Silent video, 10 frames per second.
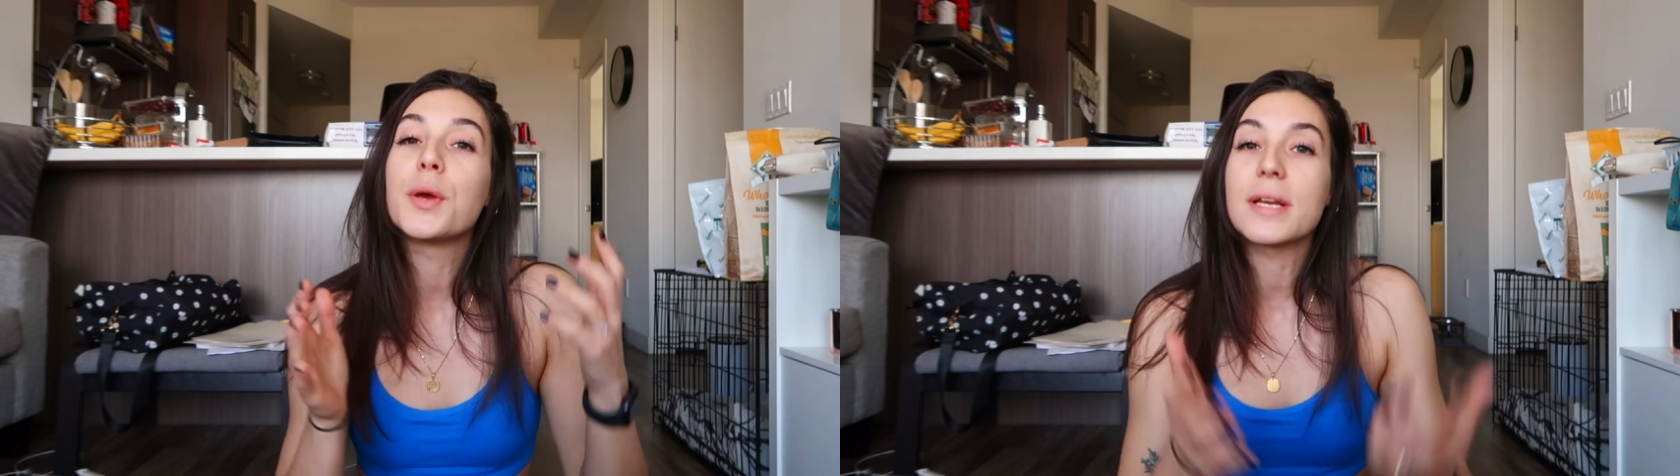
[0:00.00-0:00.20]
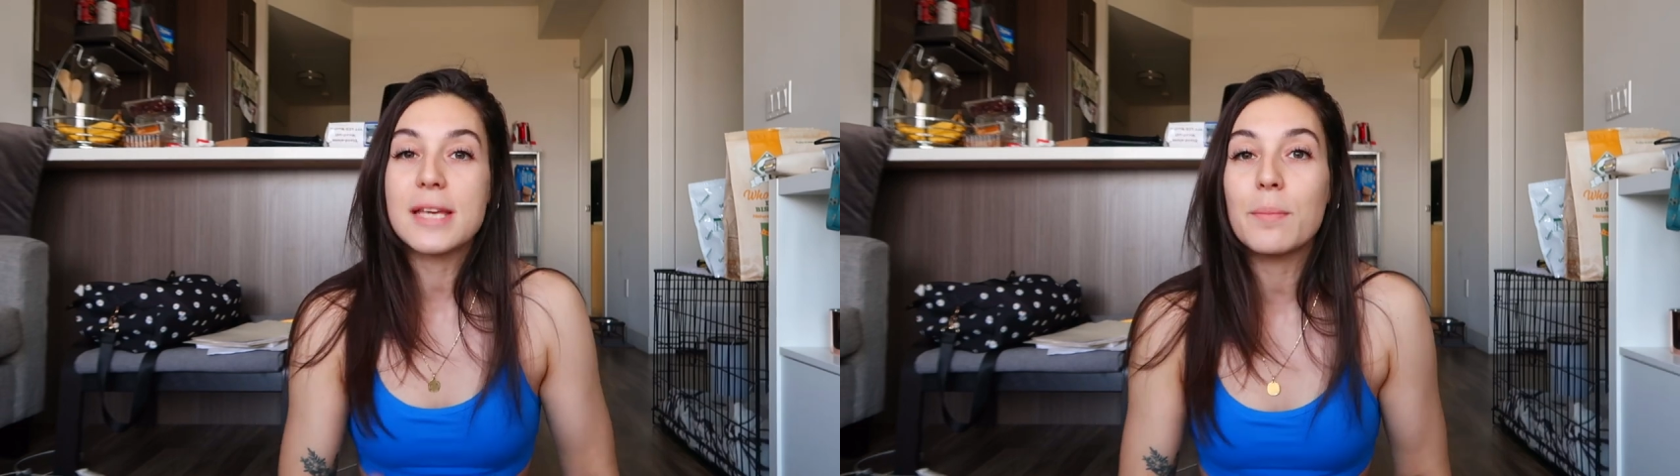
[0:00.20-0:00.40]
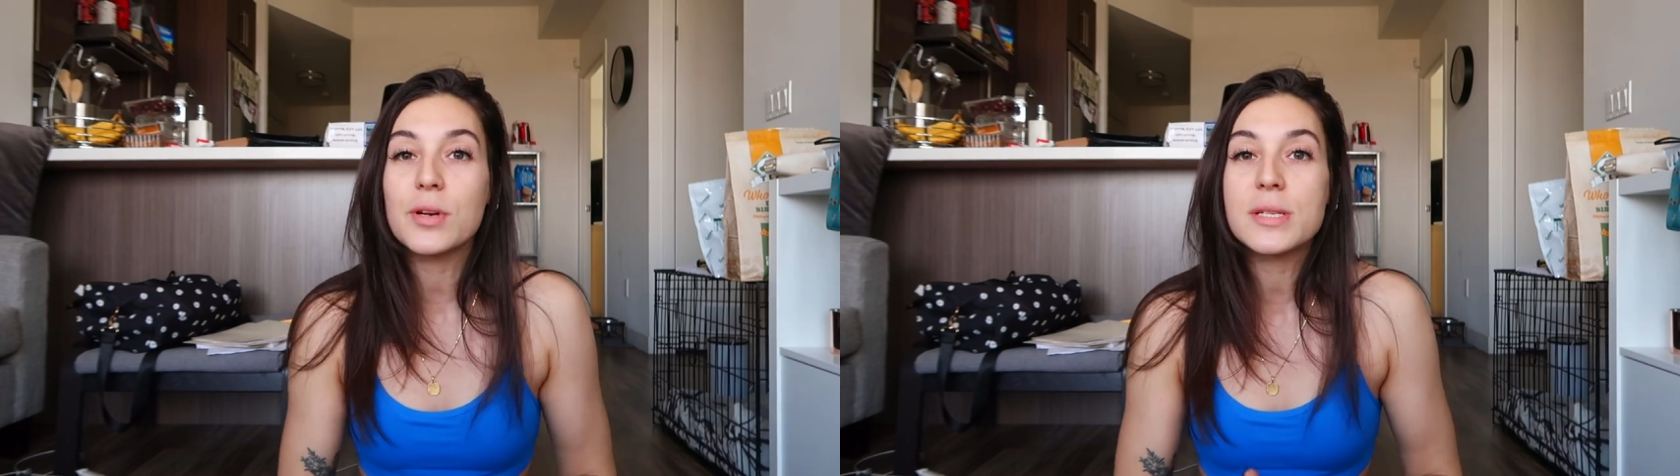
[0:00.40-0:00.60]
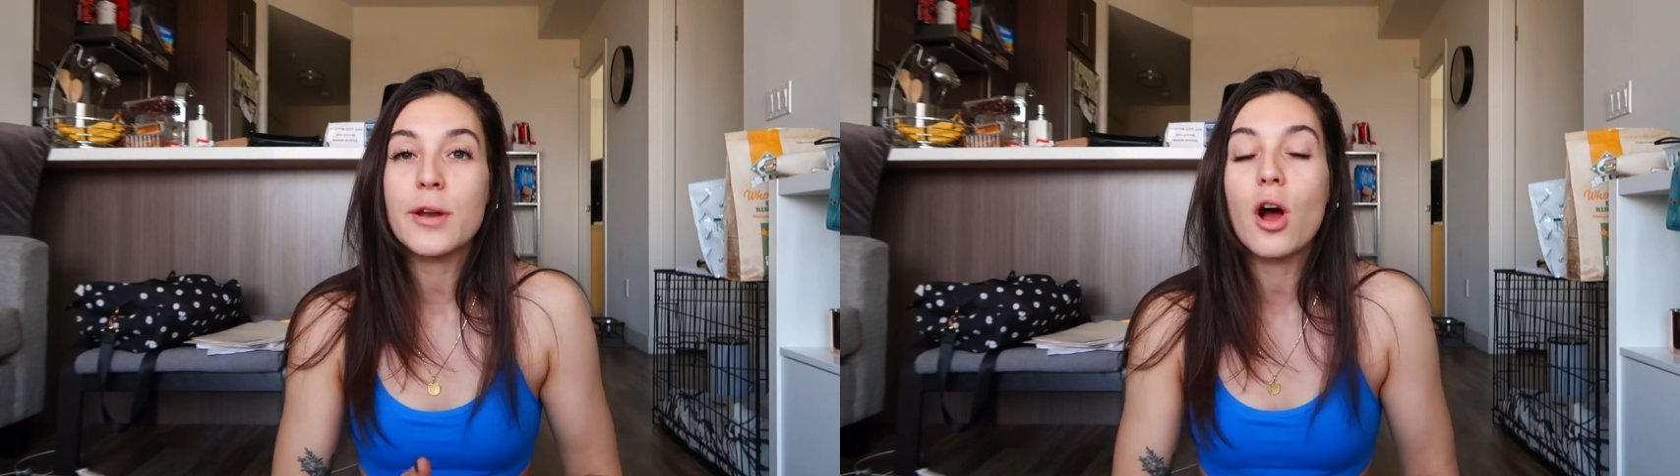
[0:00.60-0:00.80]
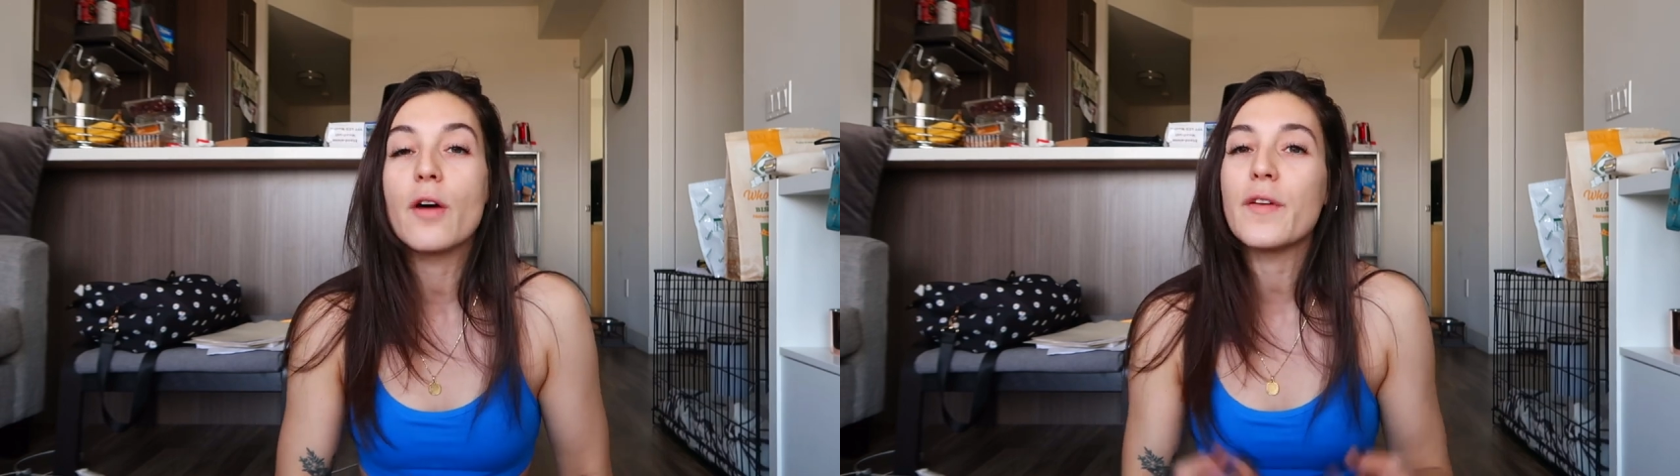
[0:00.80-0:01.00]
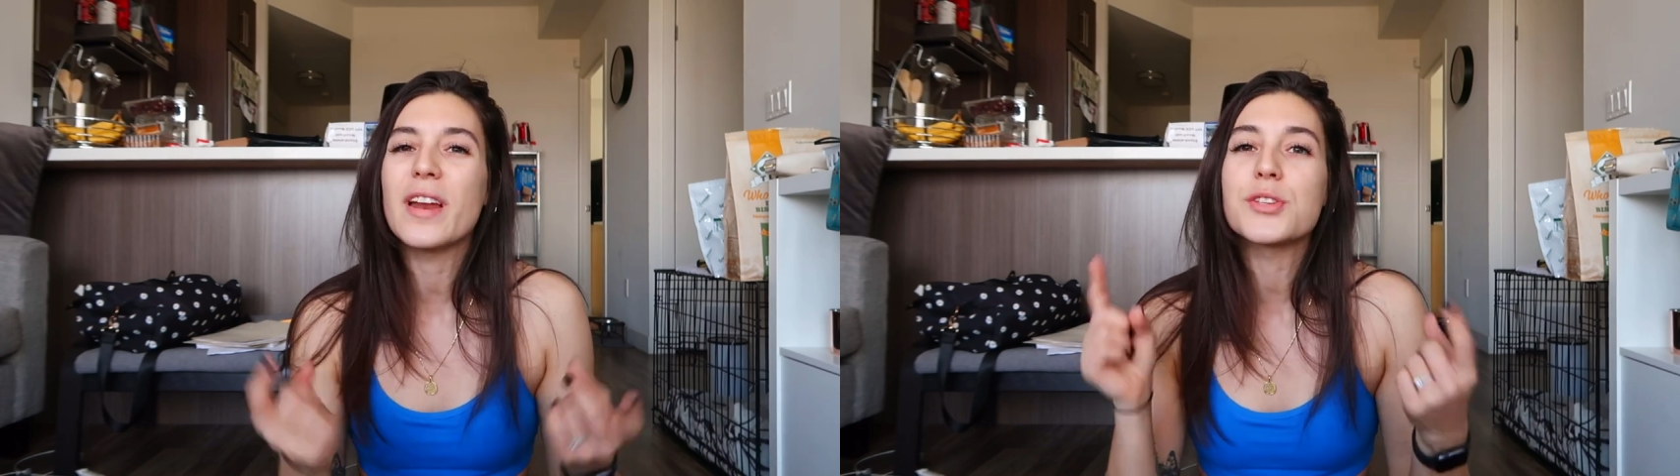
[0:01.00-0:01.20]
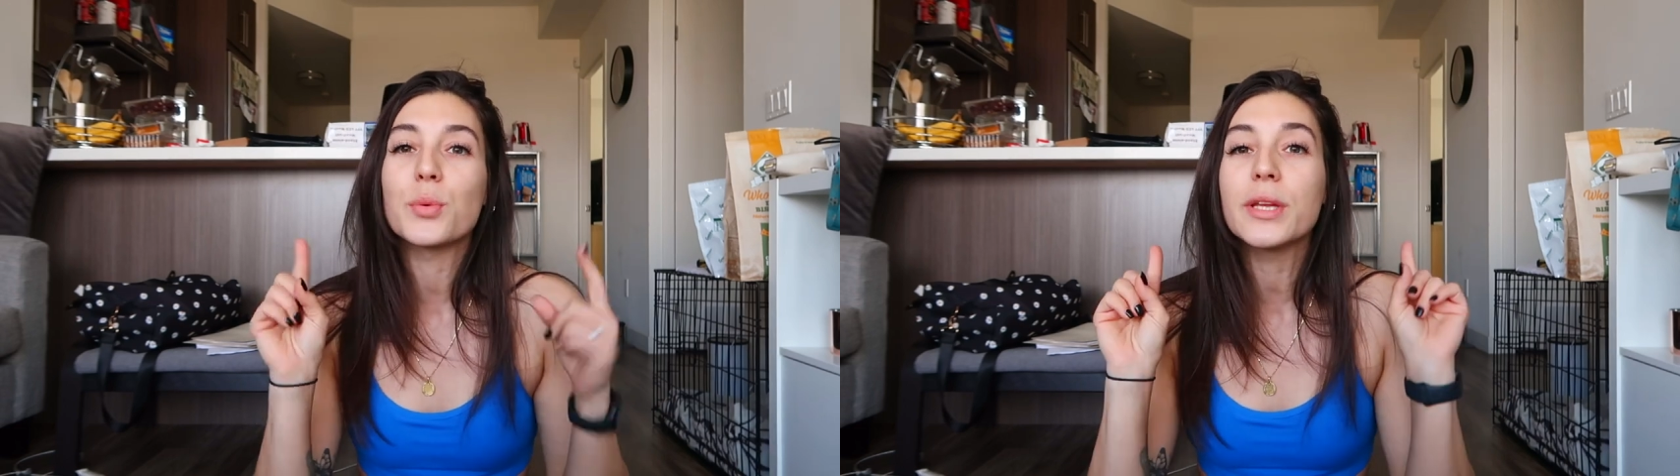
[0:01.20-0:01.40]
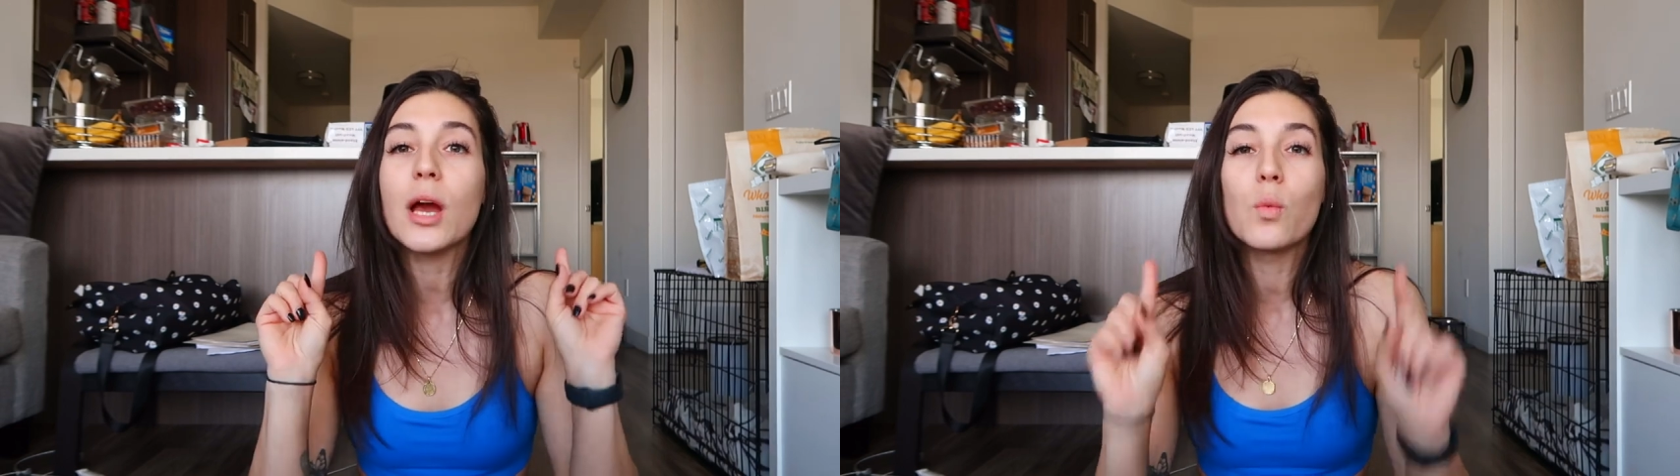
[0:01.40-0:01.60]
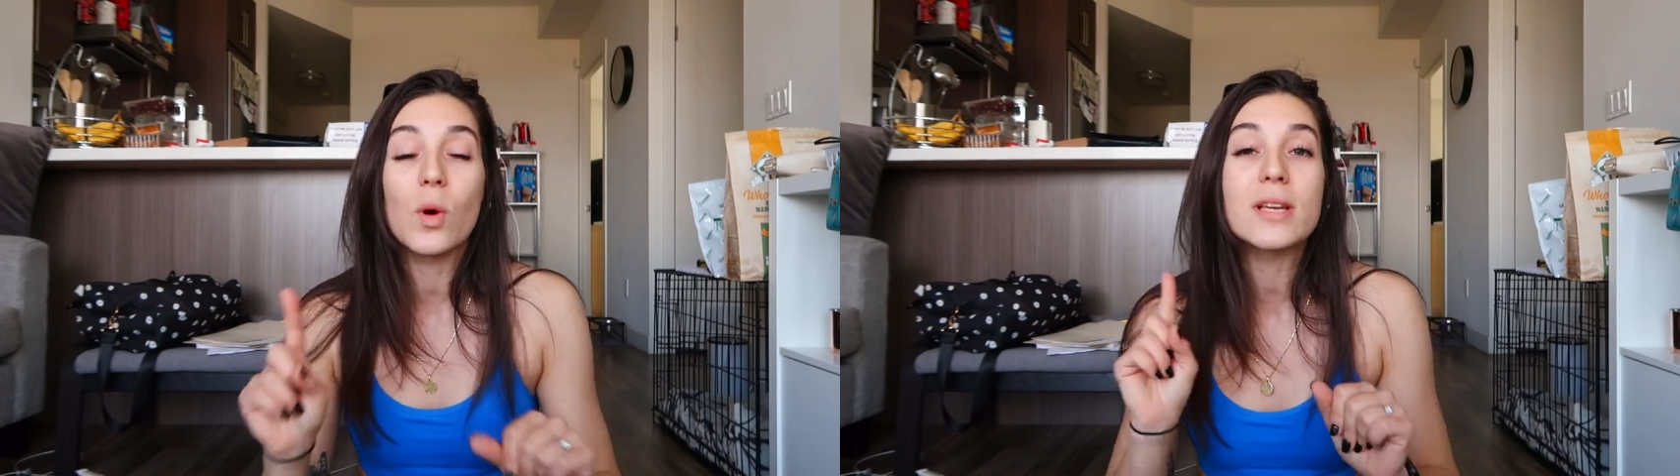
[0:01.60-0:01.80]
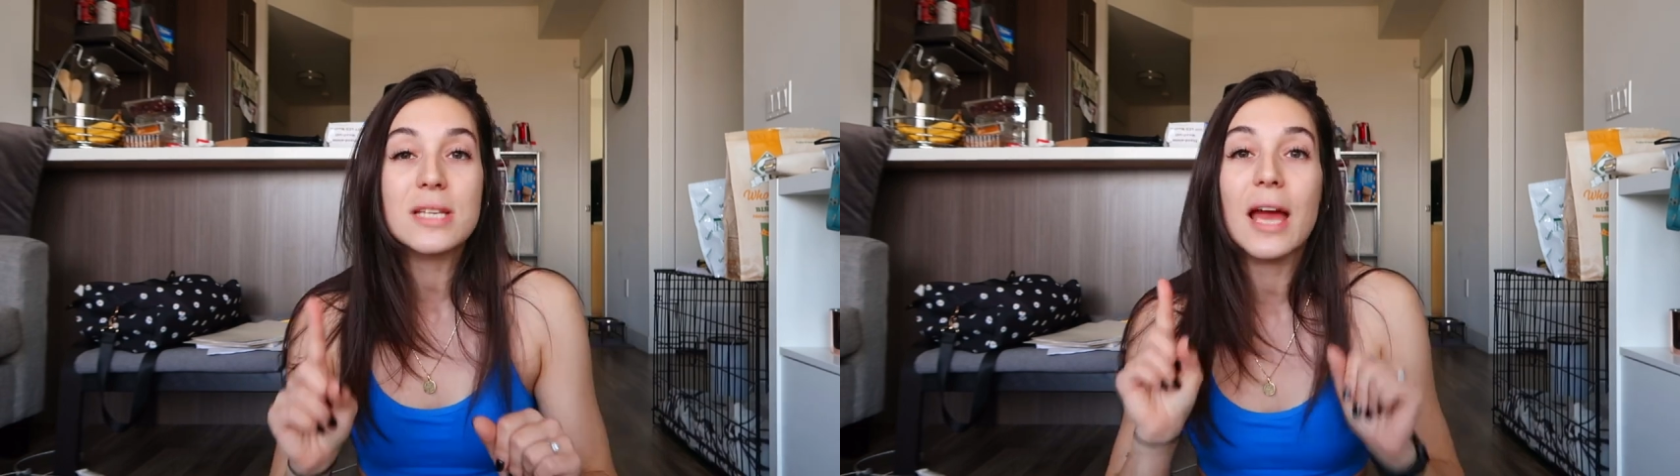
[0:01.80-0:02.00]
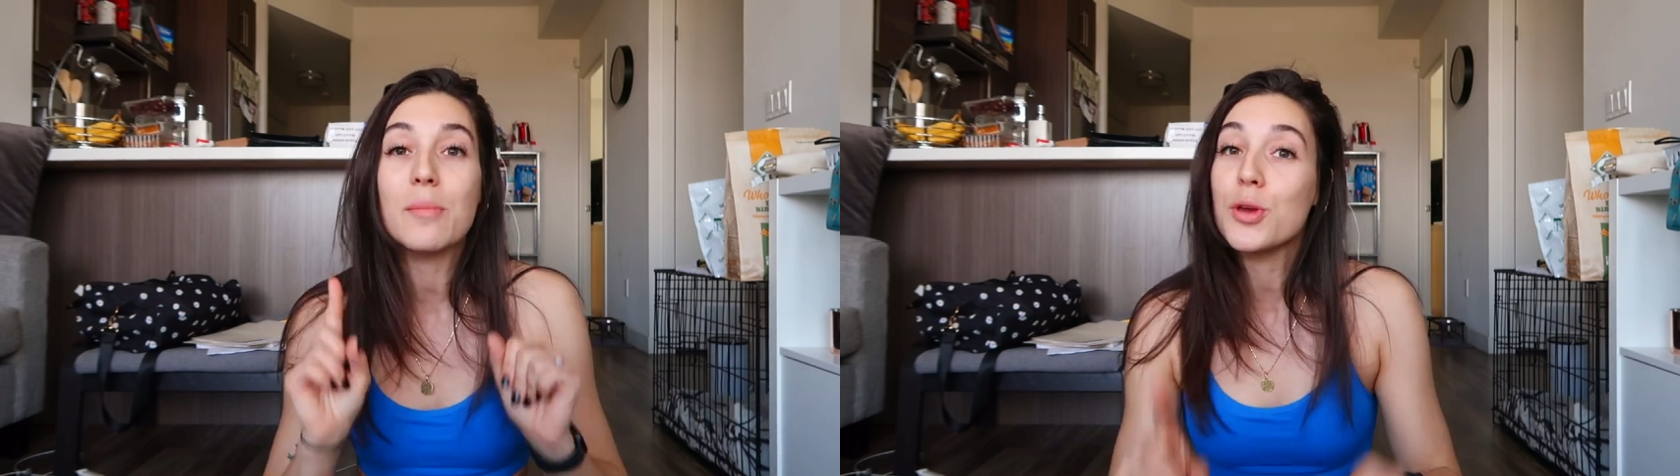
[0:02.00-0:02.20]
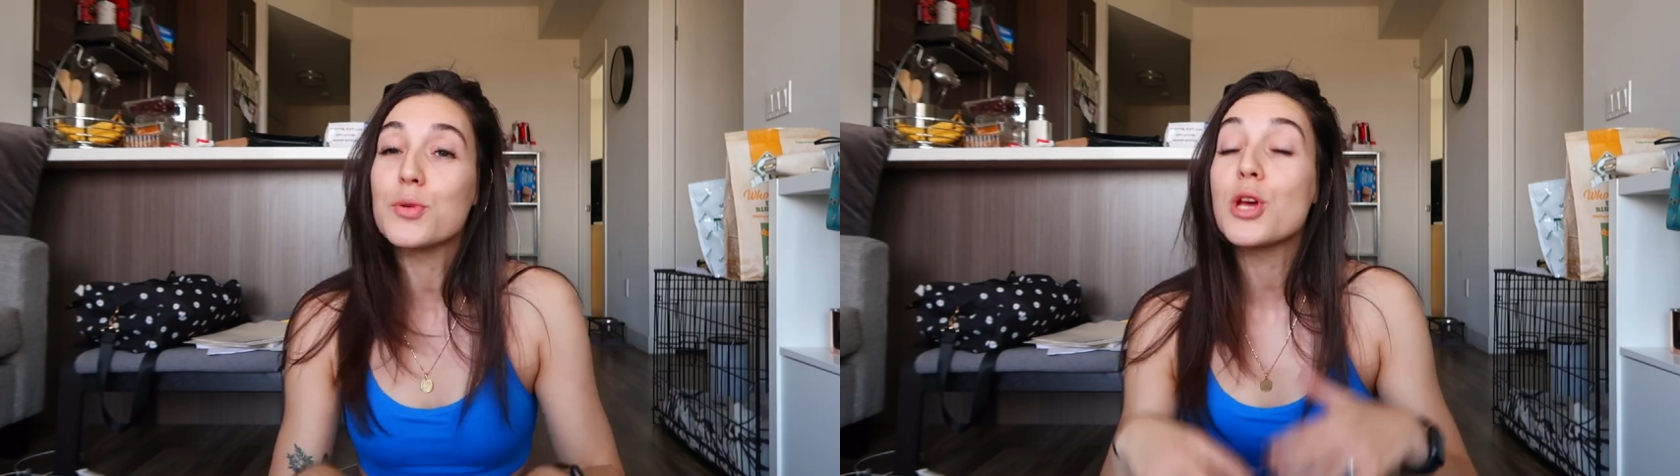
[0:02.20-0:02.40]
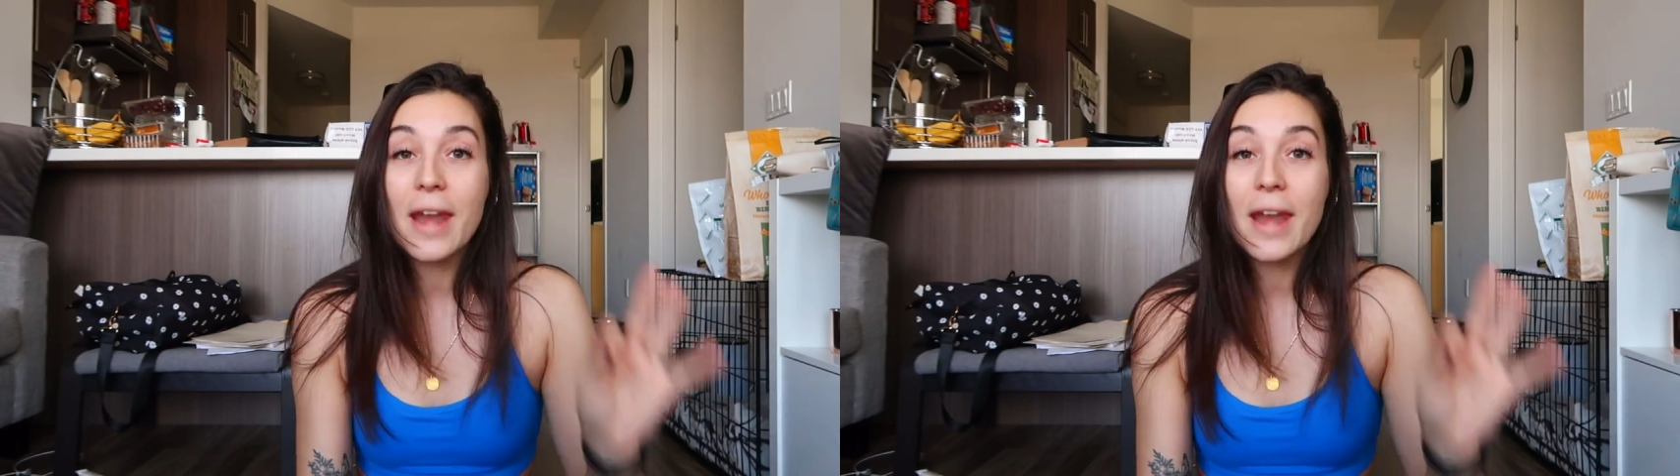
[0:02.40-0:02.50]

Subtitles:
you get 10% off and it's only a one time use.